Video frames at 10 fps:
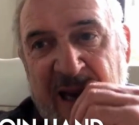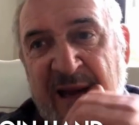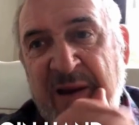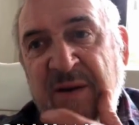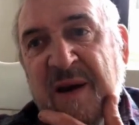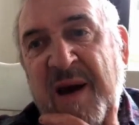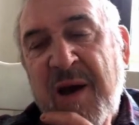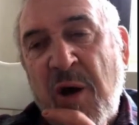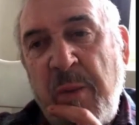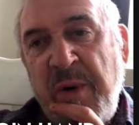and
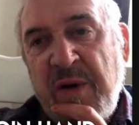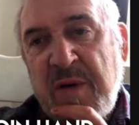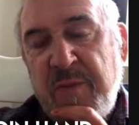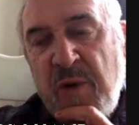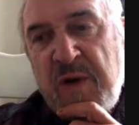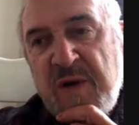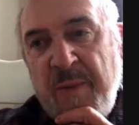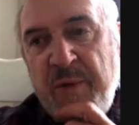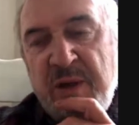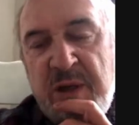I opened a sports
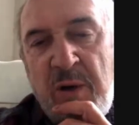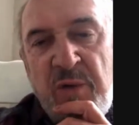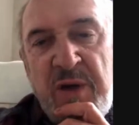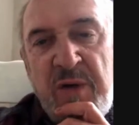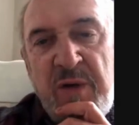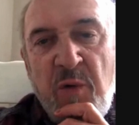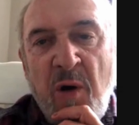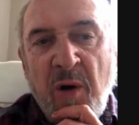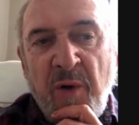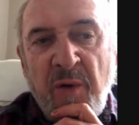shop with Tony
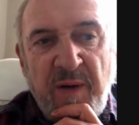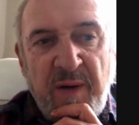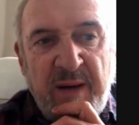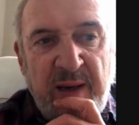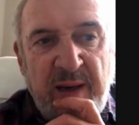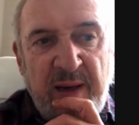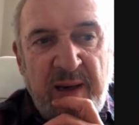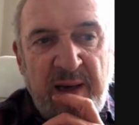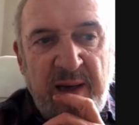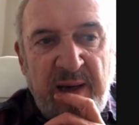Ward
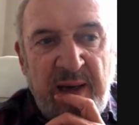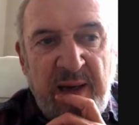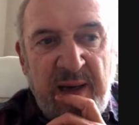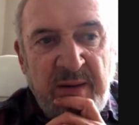in